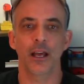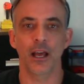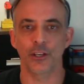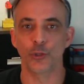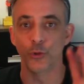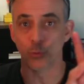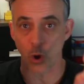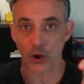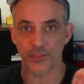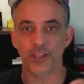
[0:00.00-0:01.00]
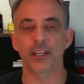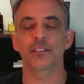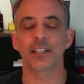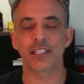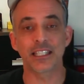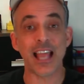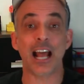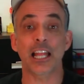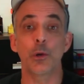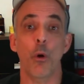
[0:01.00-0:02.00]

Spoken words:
Do the wrong things. That's exactly what